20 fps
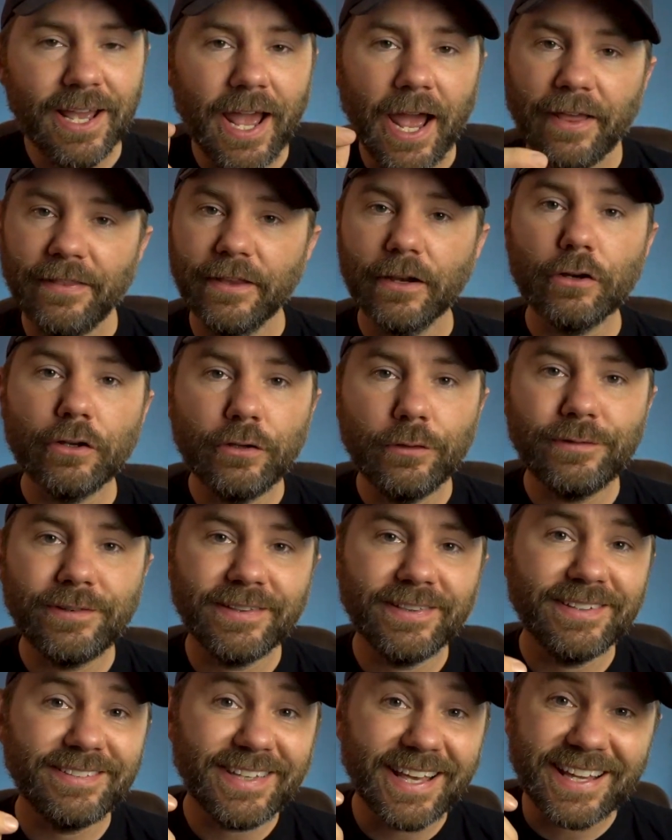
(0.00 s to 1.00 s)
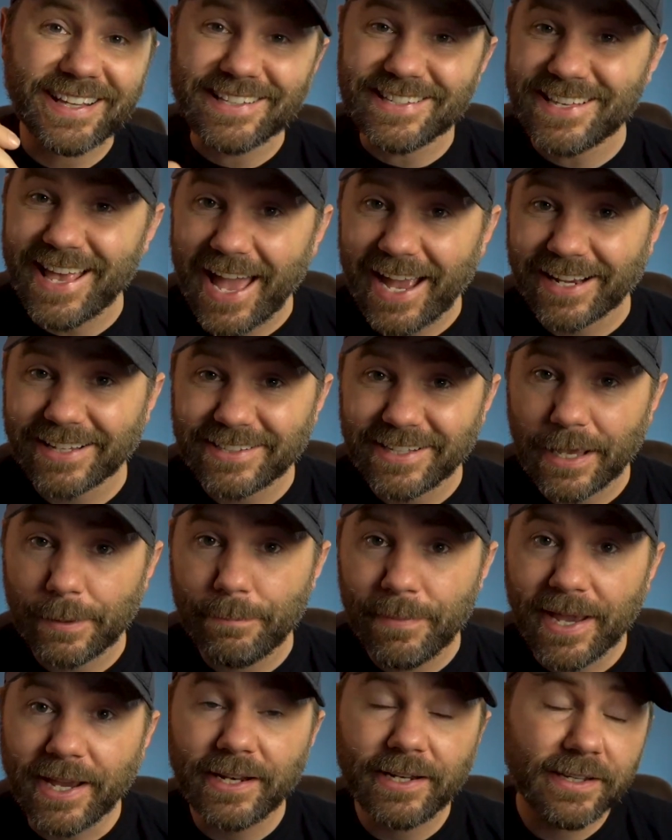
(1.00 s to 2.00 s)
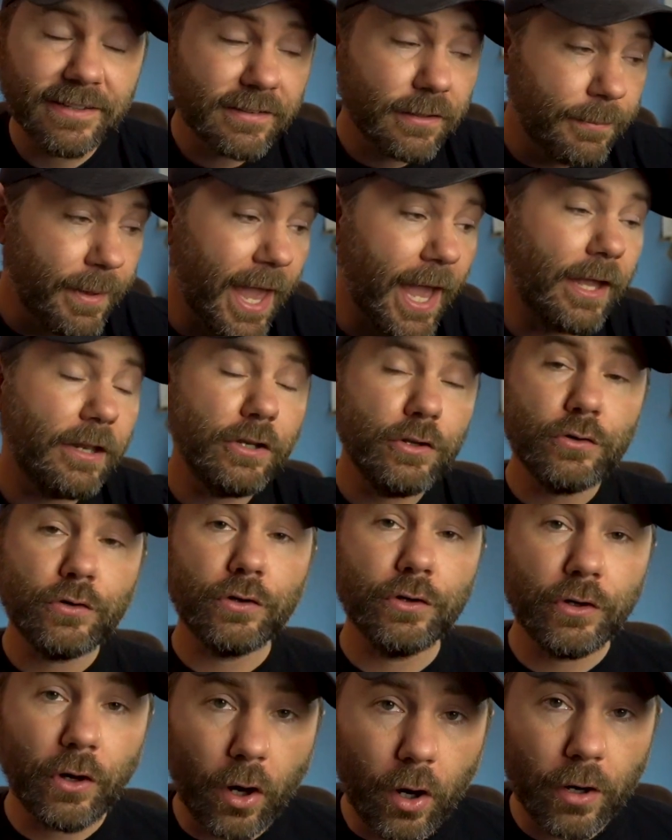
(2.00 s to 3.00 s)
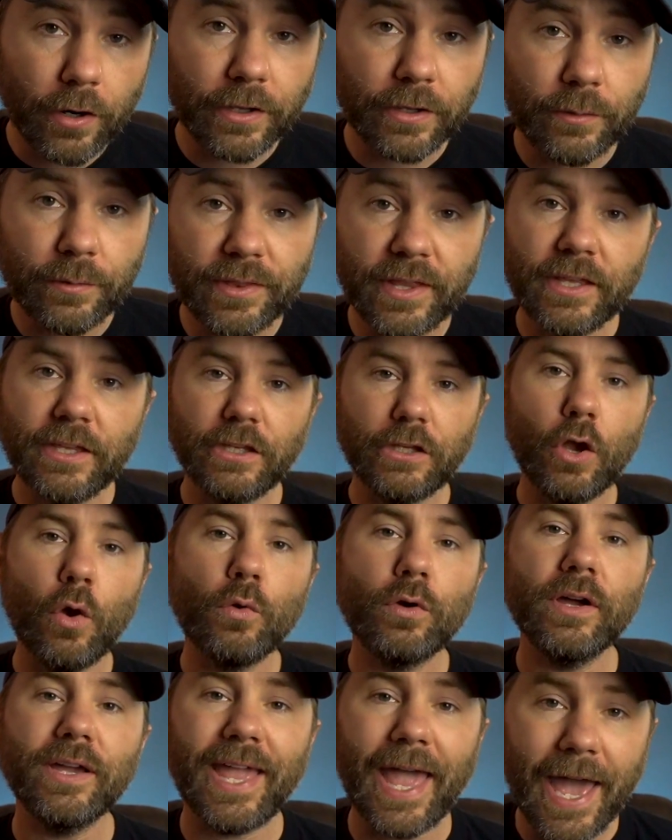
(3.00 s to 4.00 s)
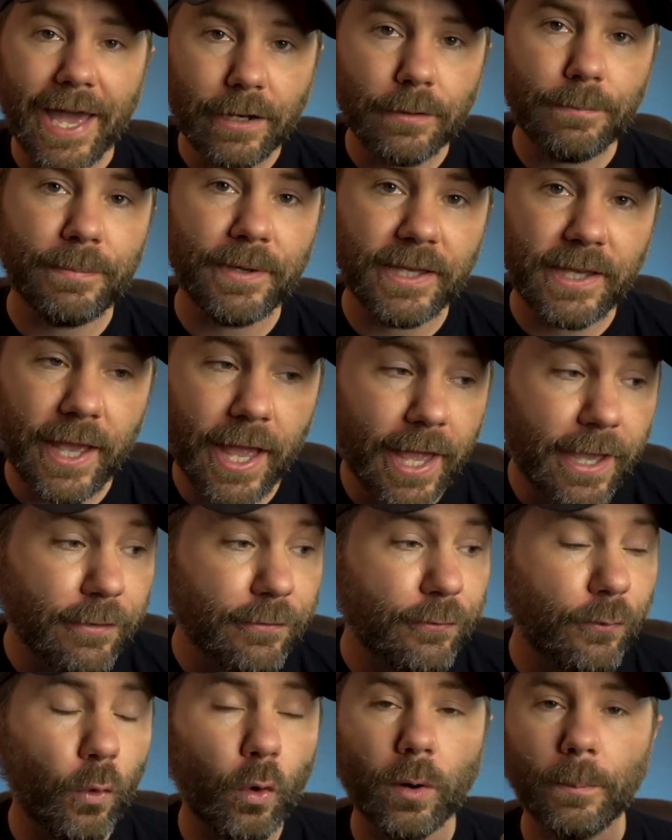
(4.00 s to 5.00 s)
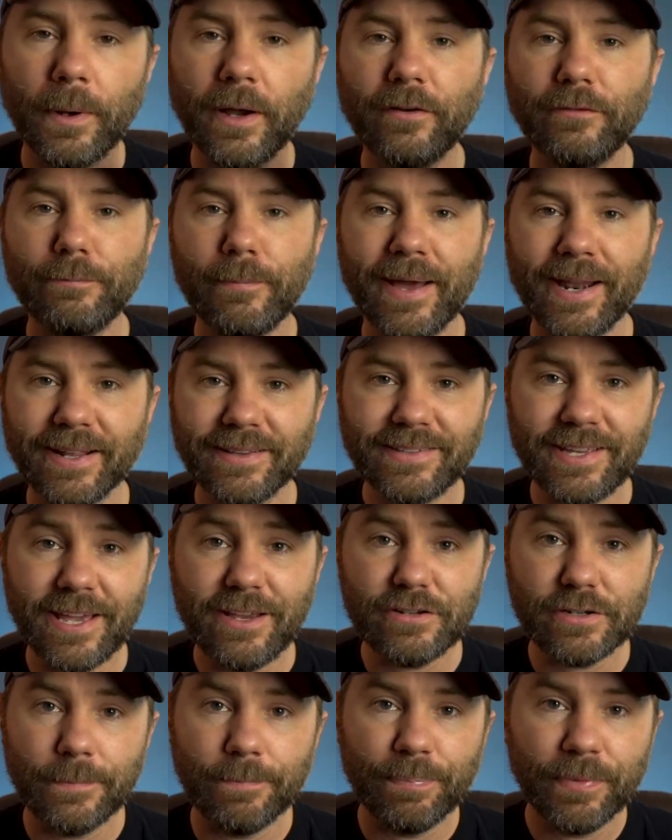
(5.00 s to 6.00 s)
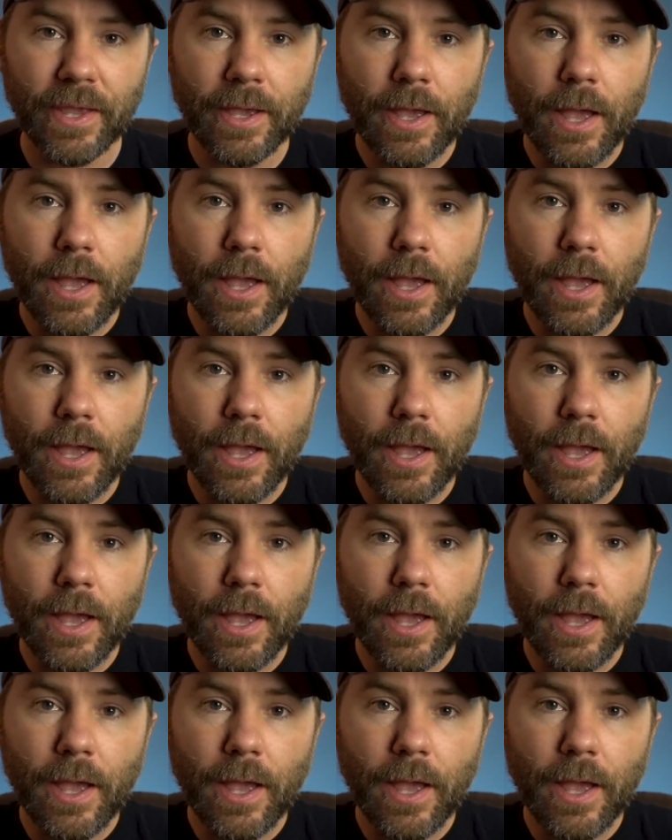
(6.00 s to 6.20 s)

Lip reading: And they're using this exact same mechanism, and you could argue that yoga can be a form of meditation.